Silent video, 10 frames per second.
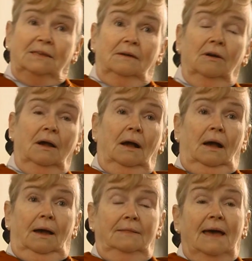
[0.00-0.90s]
there,
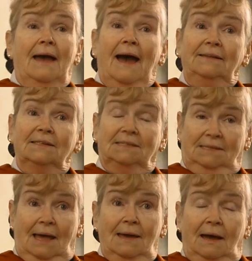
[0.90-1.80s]
and they had to
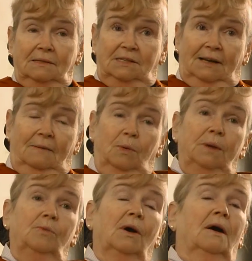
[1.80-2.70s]
stay out there.
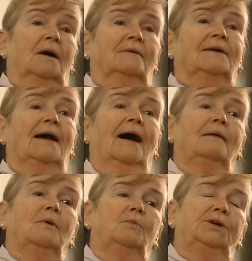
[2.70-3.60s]
They
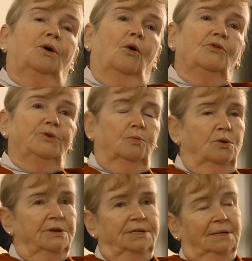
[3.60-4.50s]
had what we called the
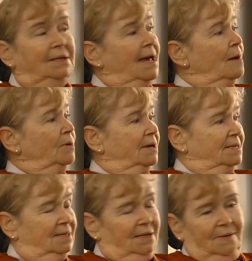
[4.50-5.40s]
woods. And now when
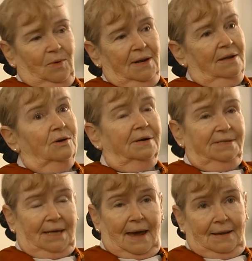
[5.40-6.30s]
I
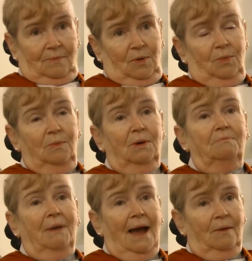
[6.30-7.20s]
looked at it, when we
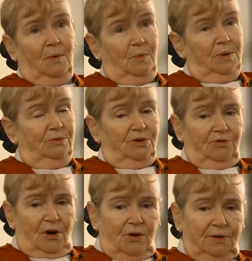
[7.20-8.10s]
went back when we were
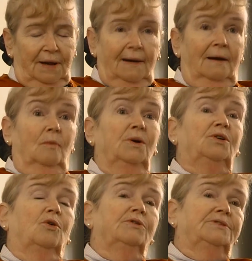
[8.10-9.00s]
grown, we
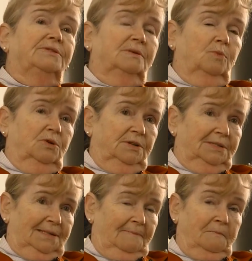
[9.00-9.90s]
called it the
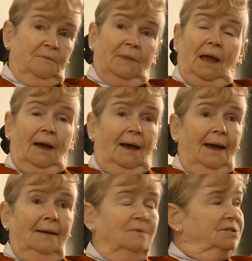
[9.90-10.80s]
woods.
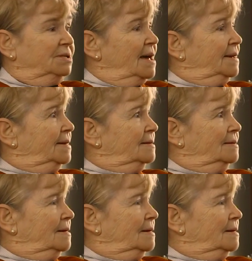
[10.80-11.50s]
And it was like,